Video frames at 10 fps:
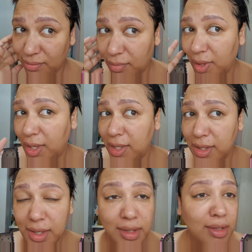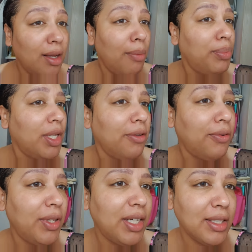this is the update for
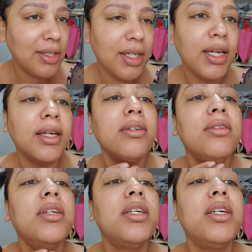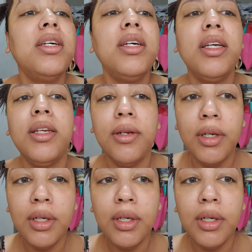the next day, and